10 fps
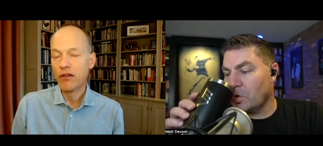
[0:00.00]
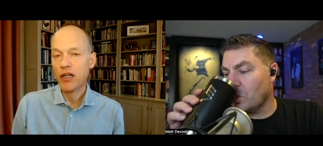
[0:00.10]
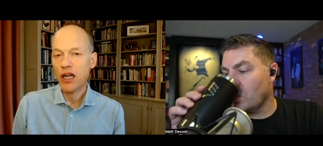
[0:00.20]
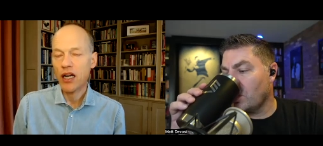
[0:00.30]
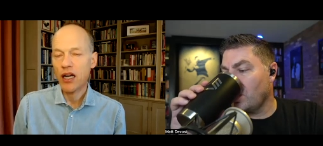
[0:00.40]

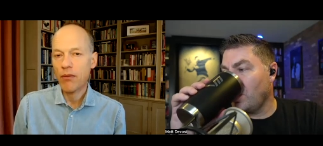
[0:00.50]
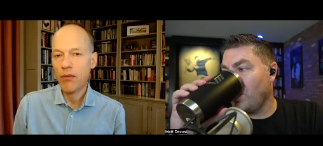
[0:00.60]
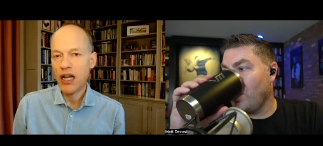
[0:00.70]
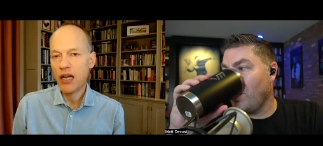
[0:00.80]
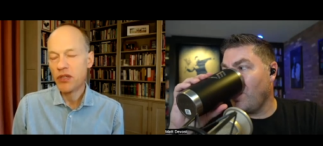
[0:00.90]
Speaker 1: um,
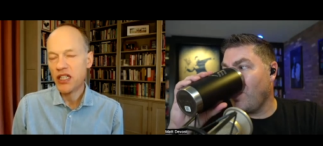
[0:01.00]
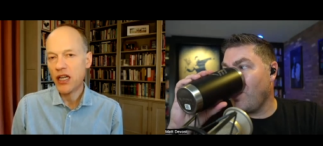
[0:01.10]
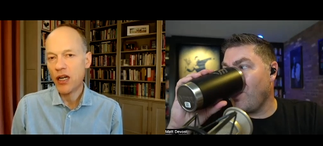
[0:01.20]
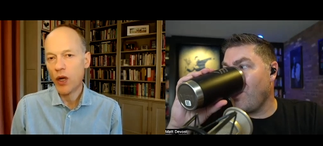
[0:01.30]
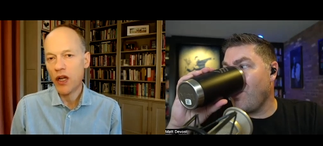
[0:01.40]
and in
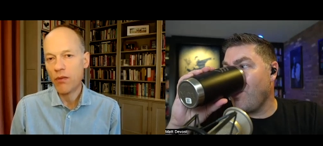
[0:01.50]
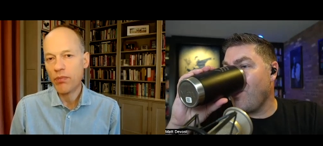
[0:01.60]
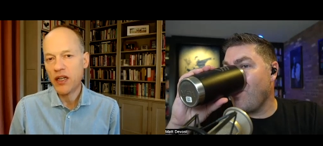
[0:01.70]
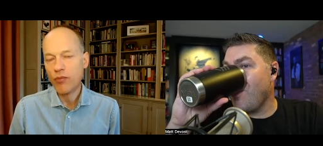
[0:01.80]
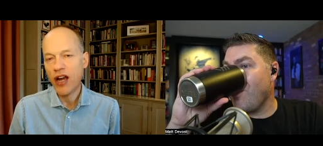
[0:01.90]
particular, one of them,
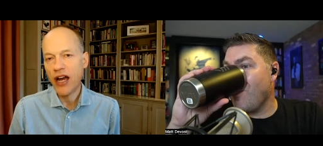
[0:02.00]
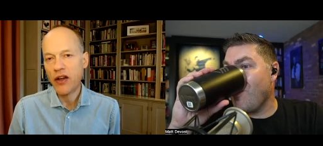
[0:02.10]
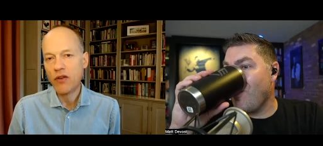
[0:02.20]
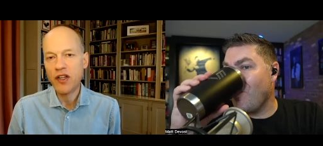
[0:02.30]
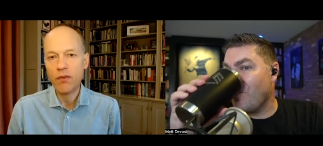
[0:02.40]
Peter Brown,
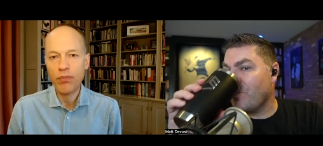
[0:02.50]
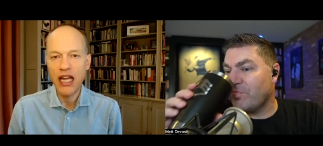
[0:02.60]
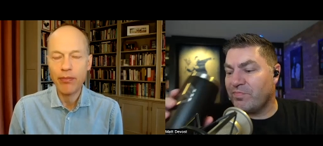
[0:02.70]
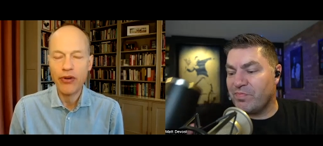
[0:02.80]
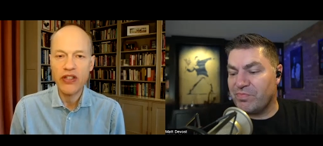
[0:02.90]
had written
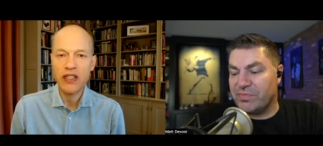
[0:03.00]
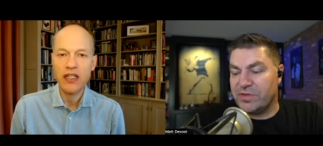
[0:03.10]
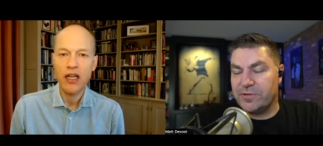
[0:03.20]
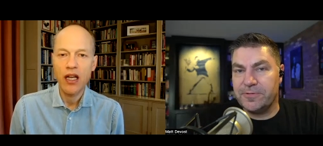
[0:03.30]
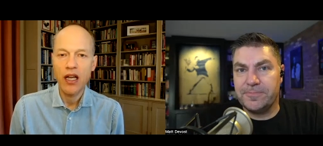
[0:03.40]
papers
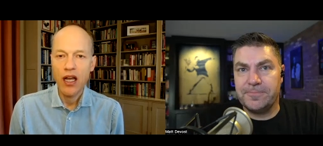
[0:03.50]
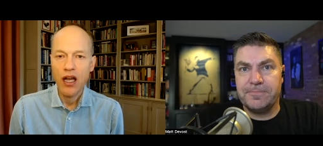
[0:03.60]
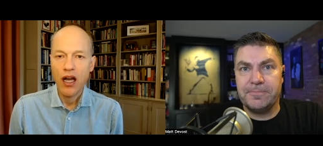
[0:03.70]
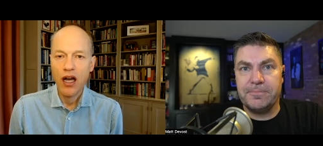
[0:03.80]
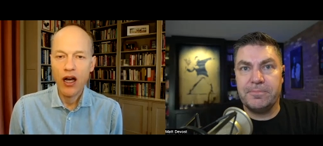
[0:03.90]

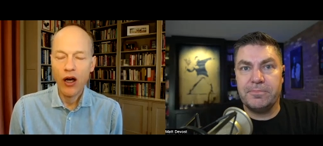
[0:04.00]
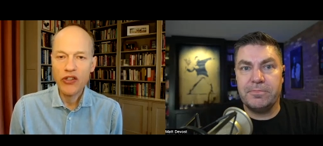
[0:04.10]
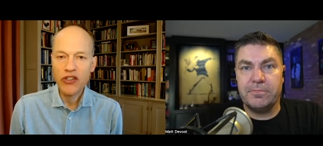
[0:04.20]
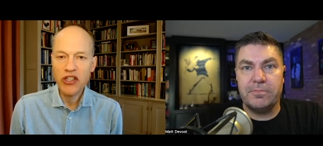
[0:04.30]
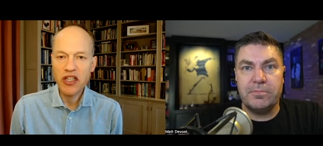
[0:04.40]
uh,
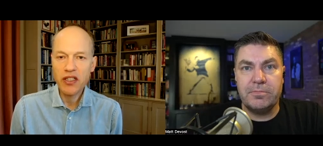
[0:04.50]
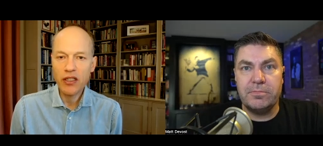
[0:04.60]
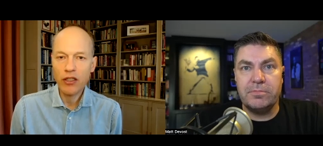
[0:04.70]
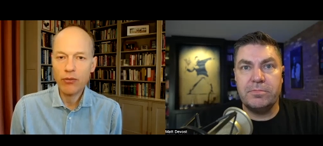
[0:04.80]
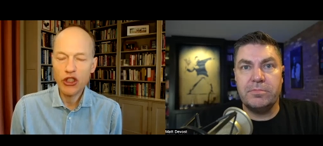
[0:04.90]
on
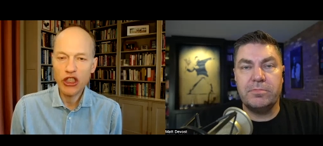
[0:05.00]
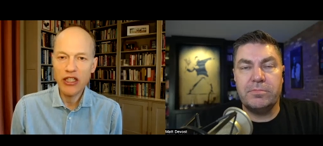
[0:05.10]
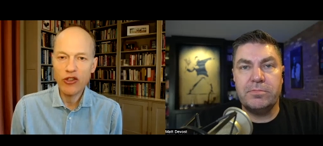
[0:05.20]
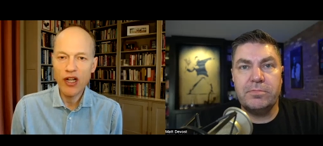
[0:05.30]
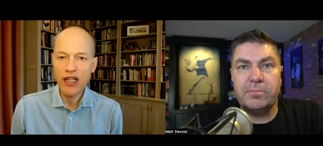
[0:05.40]
statistical
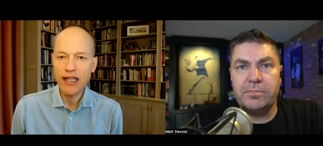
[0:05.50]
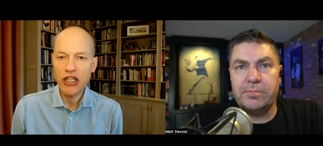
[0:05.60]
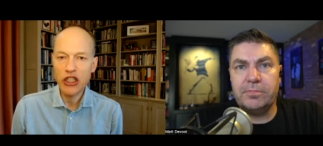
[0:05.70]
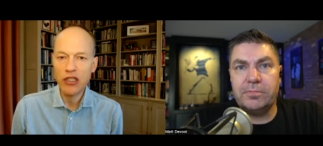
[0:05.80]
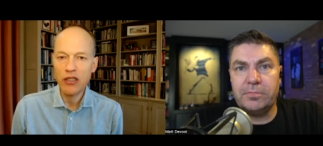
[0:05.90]
machine
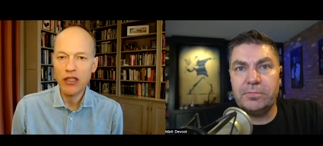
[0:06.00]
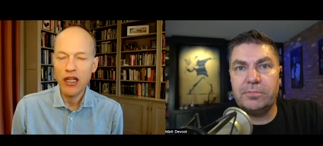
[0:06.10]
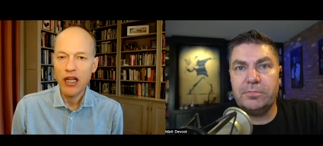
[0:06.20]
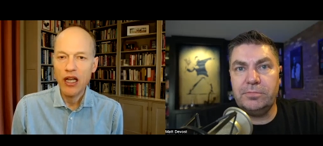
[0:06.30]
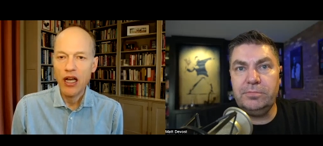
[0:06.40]
translation,
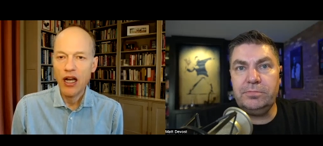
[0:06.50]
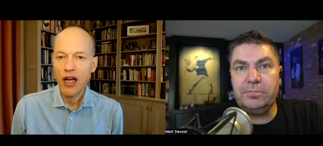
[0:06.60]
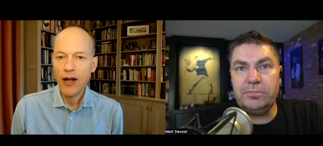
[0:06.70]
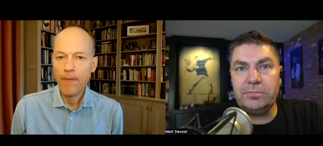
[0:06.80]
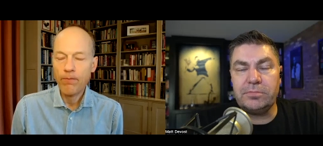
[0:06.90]

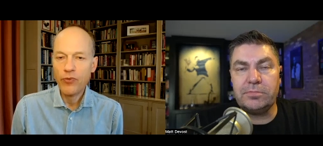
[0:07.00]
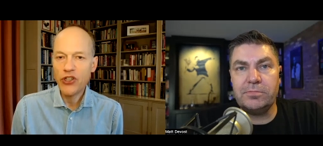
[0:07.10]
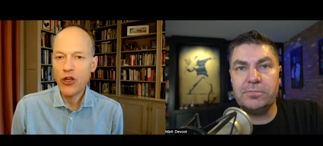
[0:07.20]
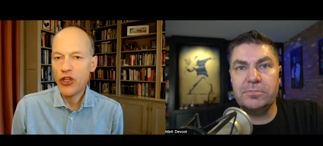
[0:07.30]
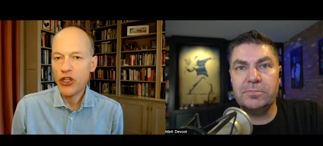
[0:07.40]
um,
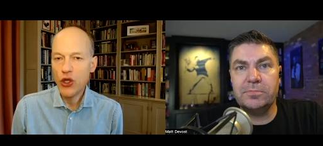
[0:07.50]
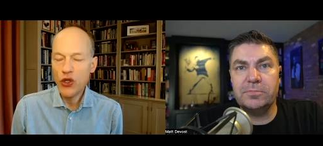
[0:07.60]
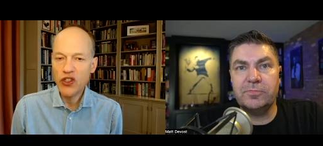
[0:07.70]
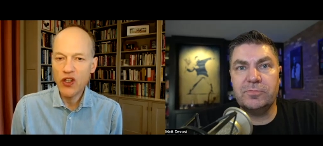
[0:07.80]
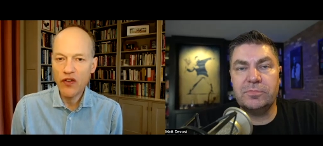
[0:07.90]
so the
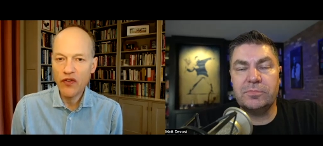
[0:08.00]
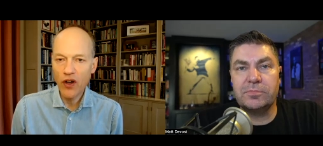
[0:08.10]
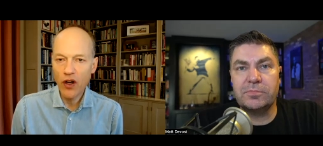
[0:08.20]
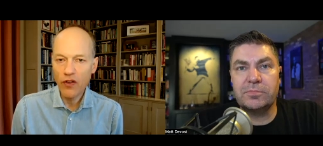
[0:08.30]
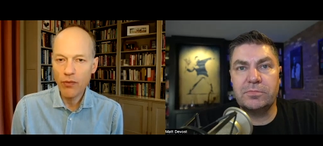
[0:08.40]
use of,
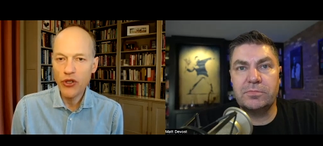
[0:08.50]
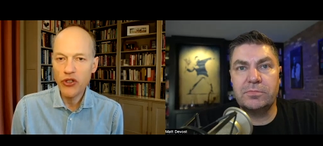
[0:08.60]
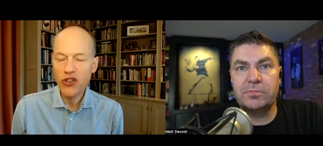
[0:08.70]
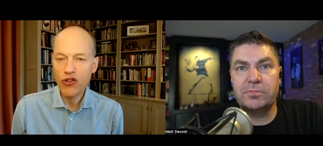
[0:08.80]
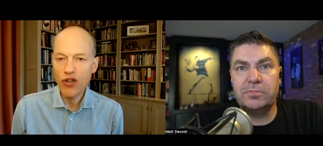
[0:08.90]
of
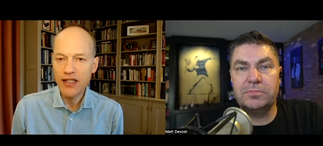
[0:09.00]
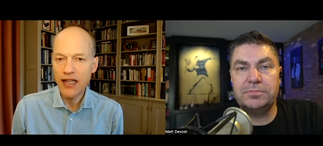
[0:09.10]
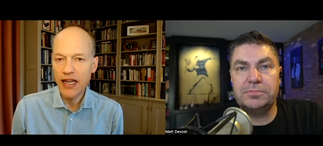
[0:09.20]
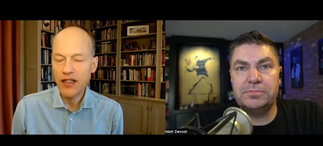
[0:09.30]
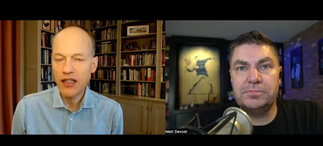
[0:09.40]
computers to
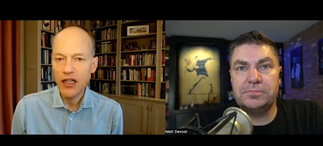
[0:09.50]
translate